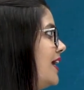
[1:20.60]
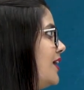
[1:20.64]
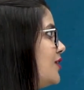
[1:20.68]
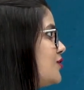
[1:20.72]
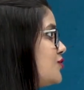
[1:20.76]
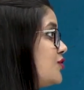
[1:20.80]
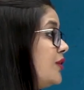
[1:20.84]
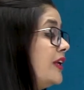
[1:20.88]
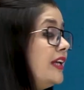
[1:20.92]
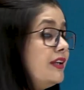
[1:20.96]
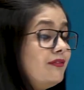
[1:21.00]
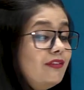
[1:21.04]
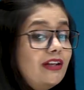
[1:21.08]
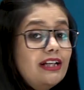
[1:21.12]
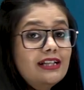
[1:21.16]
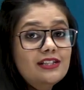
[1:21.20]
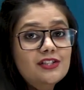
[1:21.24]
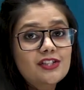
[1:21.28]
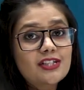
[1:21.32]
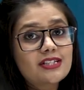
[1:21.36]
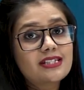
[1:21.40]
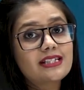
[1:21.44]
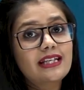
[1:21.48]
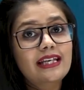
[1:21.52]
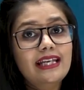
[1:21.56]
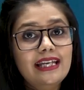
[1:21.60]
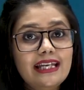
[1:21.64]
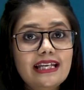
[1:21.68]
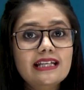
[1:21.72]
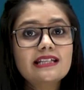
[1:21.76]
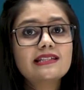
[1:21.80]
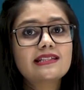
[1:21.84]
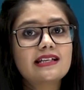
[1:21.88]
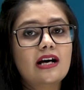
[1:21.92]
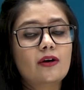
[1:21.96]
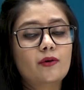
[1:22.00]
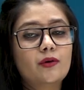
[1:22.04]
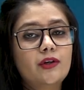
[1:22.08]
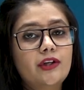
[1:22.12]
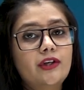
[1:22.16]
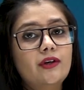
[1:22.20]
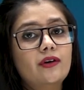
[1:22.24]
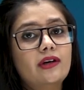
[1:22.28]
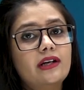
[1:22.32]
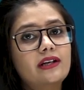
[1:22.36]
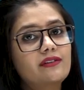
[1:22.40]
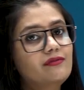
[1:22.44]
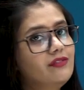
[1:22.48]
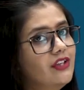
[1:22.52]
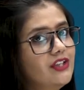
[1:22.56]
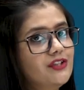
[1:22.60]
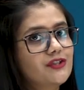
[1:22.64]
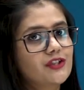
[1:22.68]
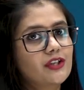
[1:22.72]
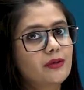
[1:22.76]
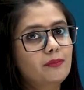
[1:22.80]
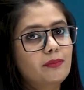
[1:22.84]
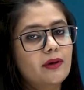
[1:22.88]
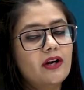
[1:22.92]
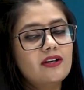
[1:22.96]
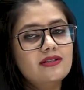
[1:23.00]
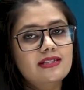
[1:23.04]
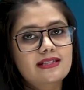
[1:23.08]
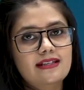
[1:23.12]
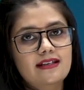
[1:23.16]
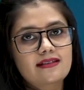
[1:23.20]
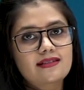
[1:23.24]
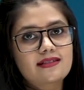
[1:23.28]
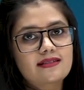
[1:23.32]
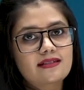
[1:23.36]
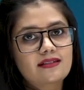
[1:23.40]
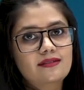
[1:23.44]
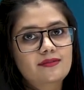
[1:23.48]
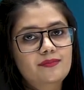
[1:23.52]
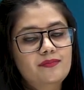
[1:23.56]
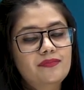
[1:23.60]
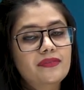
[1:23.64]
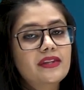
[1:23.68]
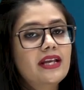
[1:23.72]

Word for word: So it will just ease out your revision process.